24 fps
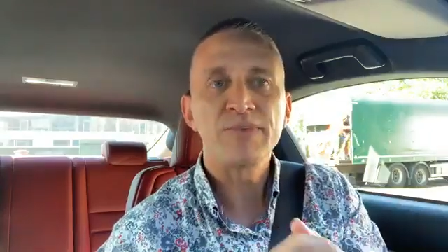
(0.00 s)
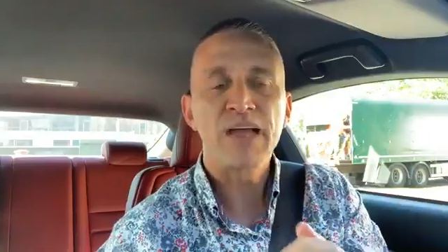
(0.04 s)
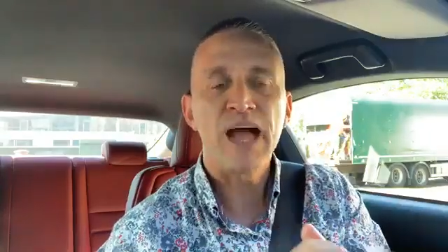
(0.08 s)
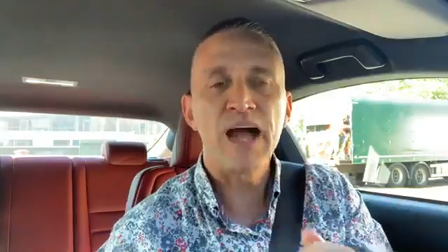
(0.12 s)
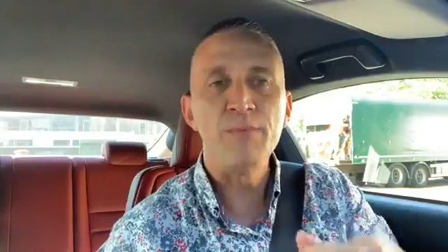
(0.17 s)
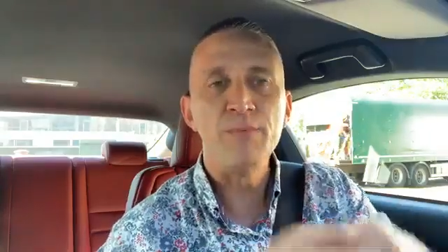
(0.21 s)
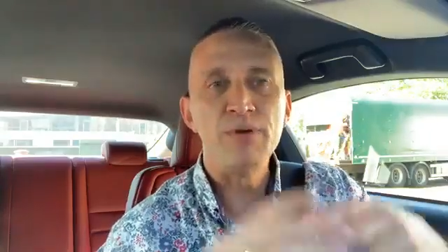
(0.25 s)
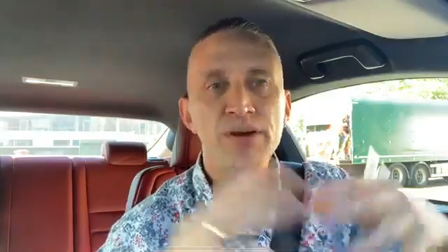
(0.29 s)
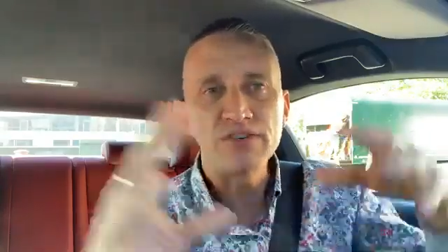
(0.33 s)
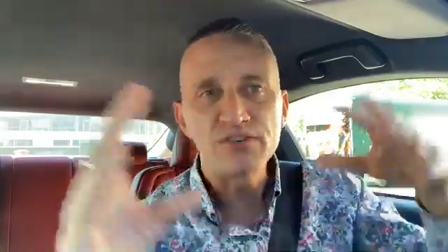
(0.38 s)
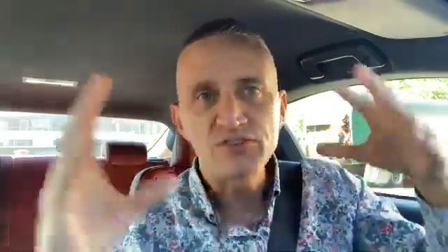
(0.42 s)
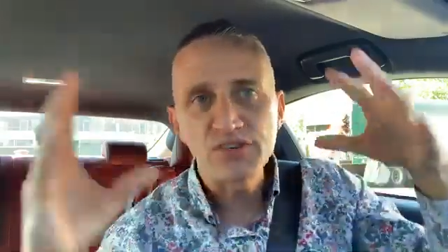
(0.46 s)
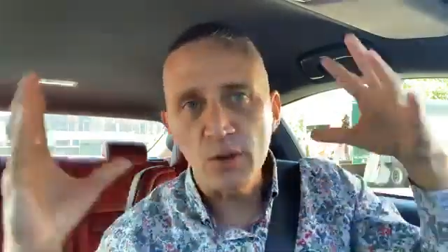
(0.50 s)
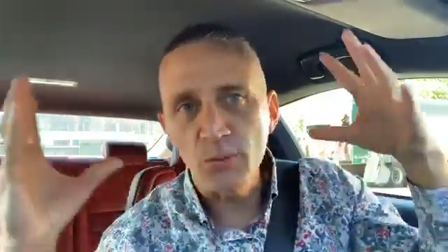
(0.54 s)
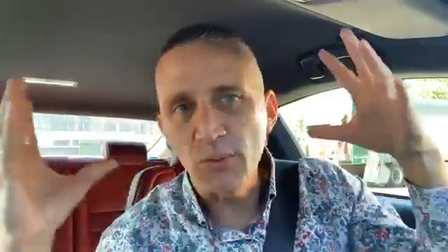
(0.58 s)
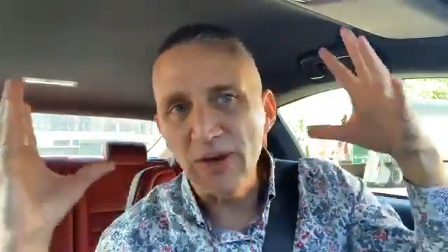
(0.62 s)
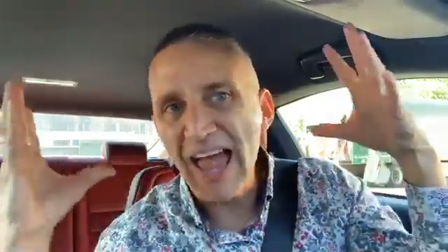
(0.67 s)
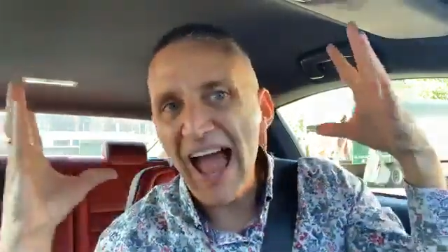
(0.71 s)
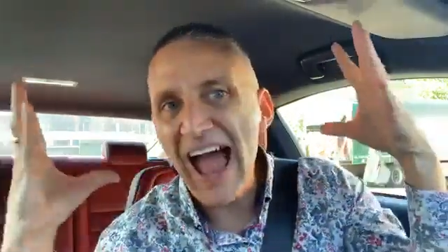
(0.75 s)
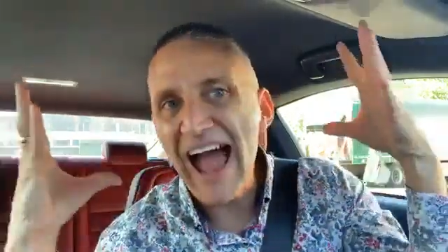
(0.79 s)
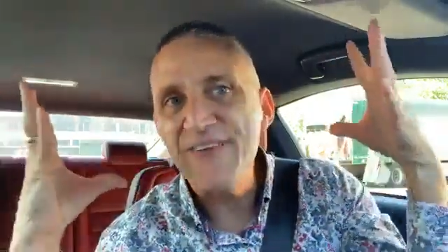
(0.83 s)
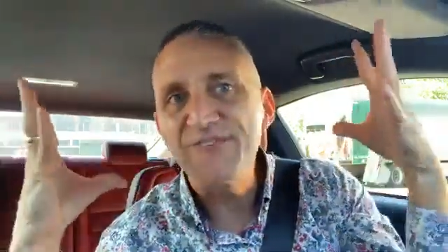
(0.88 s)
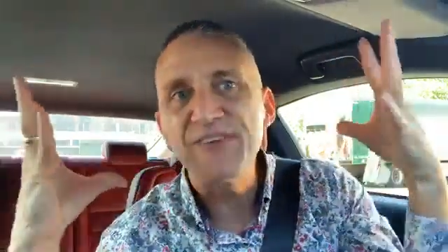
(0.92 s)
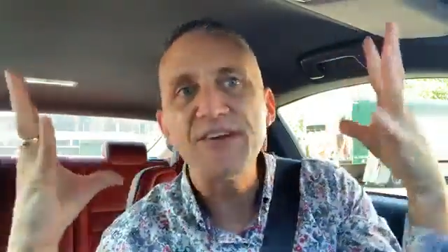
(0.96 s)
And we
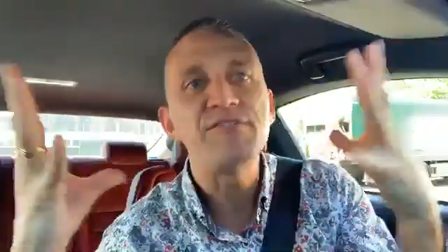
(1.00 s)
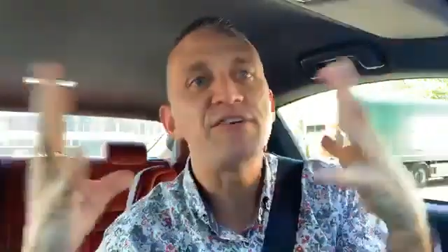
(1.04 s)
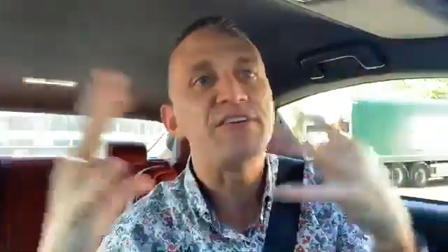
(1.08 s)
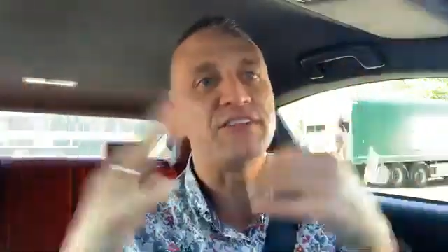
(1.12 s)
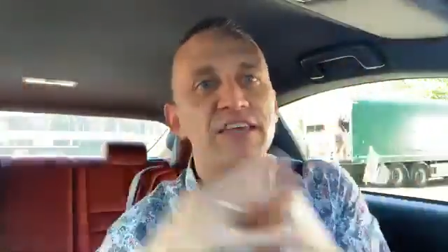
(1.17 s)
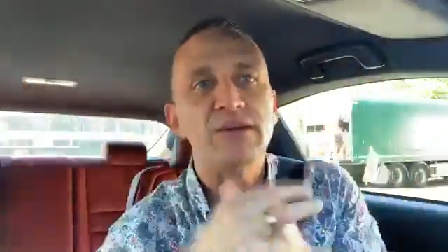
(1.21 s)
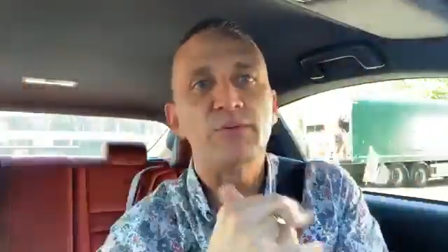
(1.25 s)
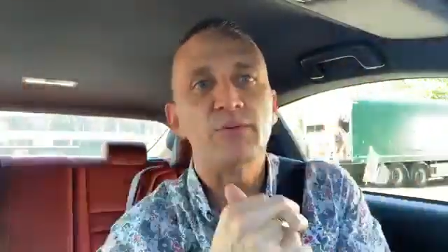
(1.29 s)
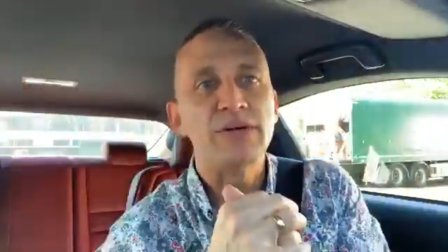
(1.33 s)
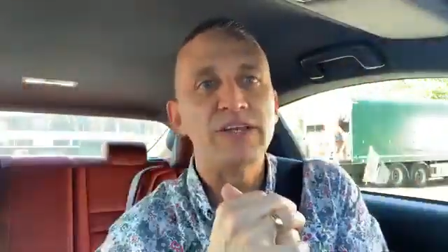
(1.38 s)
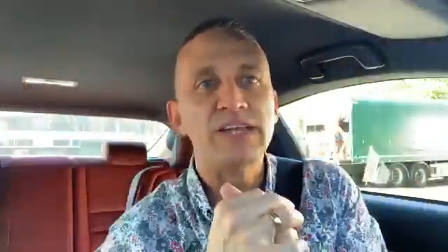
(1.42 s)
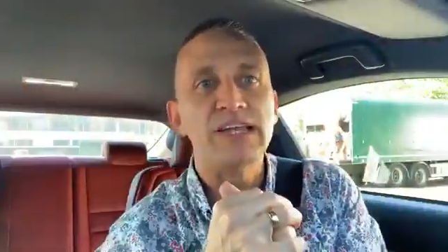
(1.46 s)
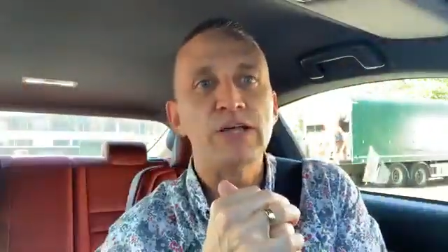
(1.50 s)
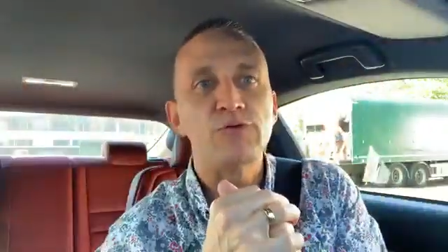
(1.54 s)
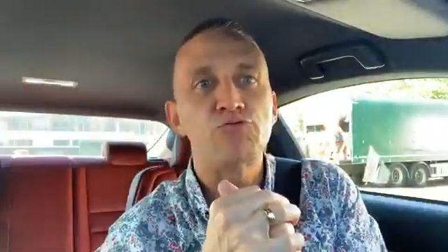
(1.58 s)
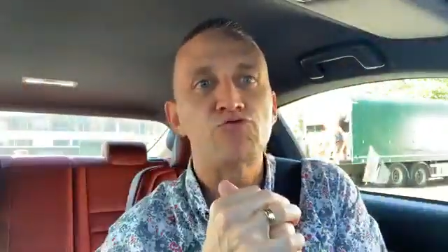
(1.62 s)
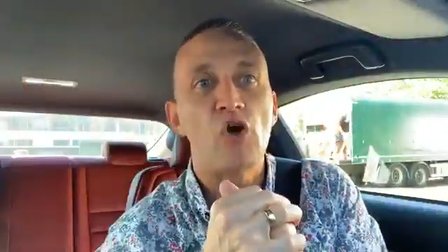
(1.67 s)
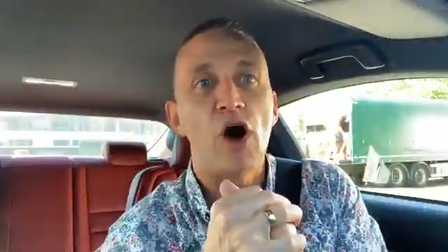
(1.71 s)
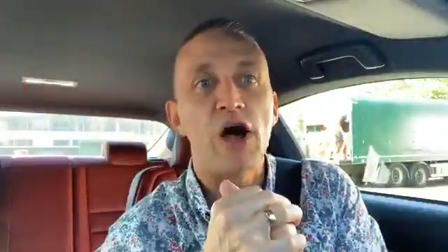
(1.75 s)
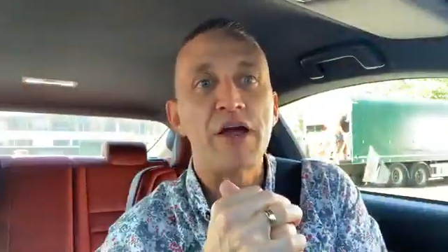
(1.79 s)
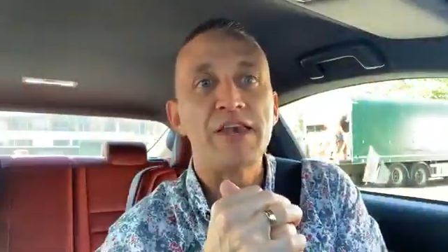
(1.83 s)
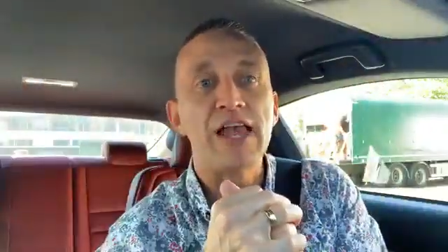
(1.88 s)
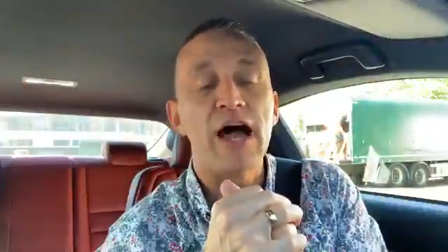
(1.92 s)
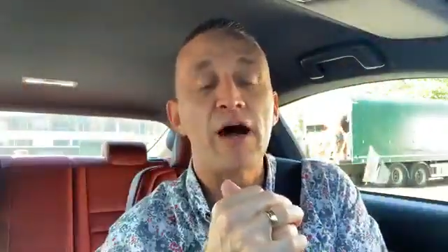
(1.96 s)
have everything we need
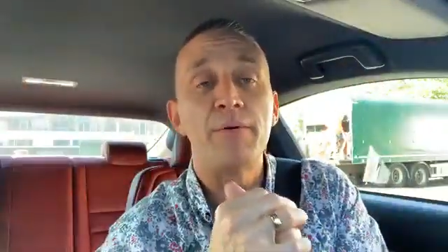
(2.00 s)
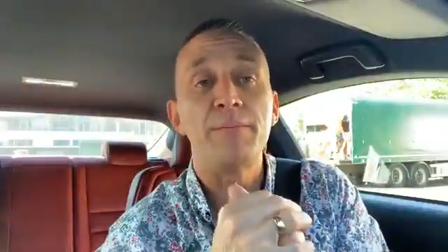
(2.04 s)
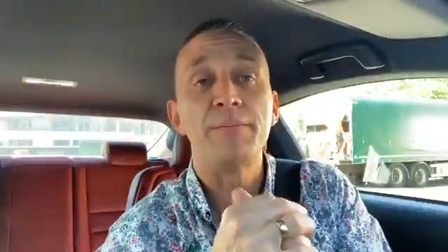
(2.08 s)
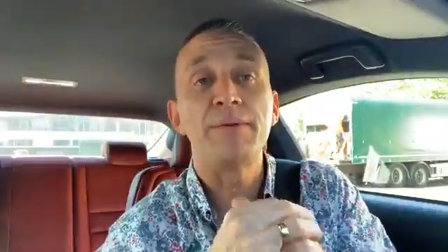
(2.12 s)
right now.